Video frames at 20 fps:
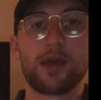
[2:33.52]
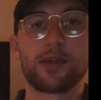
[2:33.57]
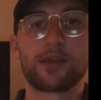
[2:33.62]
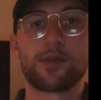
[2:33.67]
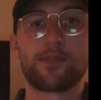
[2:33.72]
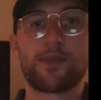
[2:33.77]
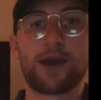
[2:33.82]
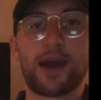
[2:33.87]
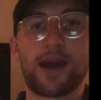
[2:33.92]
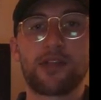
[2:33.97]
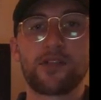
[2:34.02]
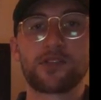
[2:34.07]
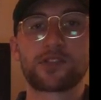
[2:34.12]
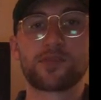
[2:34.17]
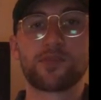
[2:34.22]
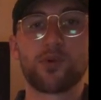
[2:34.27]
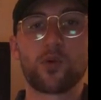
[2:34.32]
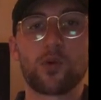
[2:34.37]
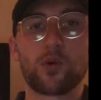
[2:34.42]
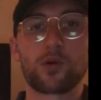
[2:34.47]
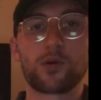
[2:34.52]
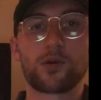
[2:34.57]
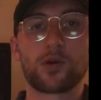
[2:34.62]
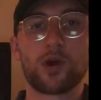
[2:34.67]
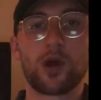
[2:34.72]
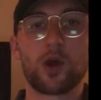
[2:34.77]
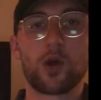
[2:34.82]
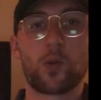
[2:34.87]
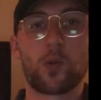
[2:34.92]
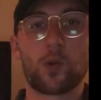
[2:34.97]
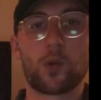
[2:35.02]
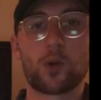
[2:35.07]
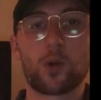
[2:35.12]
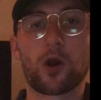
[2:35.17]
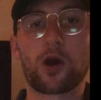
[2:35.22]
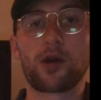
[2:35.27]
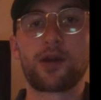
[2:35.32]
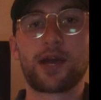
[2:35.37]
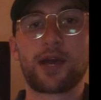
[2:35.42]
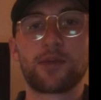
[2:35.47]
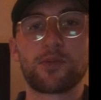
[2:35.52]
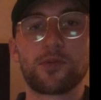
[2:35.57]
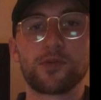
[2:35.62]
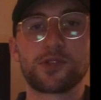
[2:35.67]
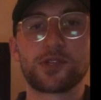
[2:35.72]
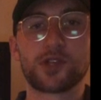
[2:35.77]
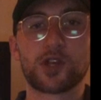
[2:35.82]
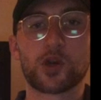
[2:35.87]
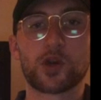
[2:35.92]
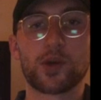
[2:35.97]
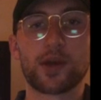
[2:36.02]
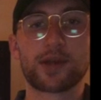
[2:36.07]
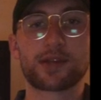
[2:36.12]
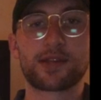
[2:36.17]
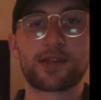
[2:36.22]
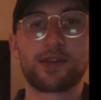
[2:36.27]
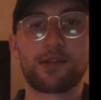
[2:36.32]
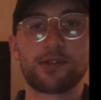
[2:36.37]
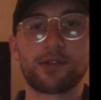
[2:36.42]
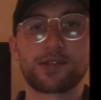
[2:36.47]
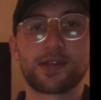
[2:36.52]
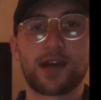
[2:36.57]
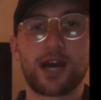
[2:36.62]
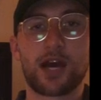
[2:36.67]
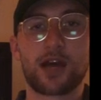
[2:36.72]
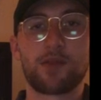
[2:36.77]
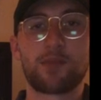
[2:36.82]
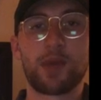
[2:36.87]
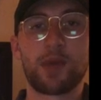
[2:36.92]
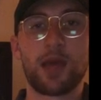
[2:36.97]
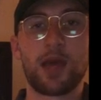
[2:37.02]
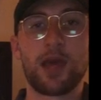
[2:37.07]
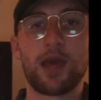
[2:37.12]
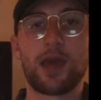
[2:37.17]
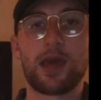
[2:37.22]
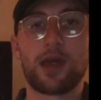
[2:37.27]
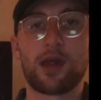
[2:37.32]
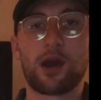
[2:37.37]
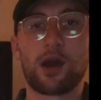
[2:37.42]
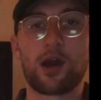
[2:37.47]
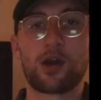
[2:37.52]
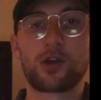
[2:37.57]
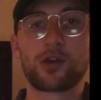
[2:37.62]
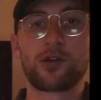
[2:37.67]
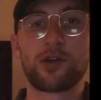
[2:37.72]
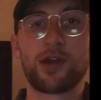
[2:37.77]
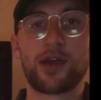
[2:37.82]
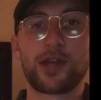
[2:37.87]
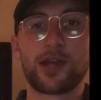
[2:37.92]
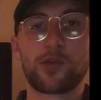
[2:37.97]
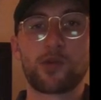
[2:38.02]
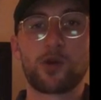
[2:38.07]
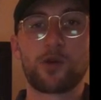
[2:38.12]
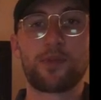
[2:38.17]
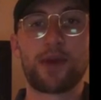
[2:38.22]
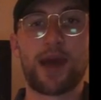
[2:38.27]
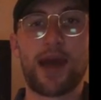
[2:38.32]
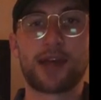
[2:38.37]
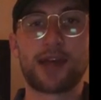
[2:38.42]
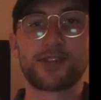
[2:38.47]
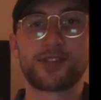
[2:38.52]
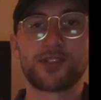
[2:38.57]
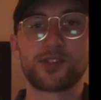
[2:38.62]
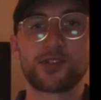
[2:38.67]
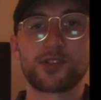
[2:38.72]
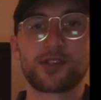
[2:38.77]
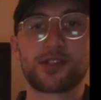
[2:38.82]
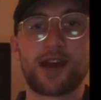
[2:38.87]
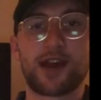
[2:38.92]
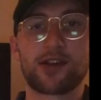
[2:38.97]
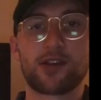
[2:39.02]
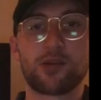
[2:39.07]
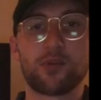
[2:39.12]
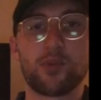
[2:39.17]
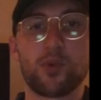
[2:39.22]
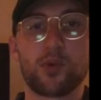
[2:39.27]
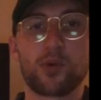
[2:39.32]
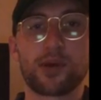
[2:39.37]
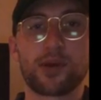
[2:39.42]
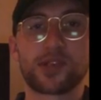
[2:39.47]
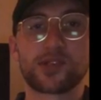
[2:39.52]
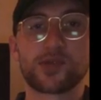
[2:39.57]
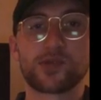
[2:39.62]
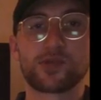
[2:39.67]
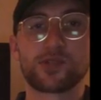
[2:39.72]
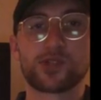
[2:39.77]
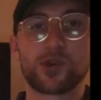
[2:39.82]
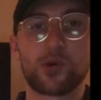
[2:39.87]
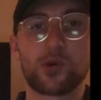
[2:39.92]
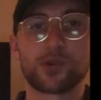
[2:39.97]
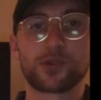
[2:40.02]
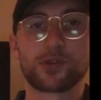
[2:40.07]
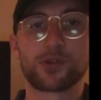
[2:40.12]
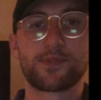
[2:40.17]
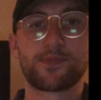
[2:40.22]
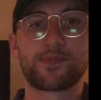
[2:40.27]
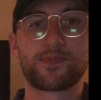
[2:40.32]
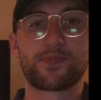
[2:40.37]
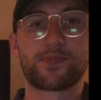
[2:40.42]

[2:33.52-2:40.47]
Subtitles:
The pilots aboard were unable to correct the nosedive, and 181 passengers died on board as a result.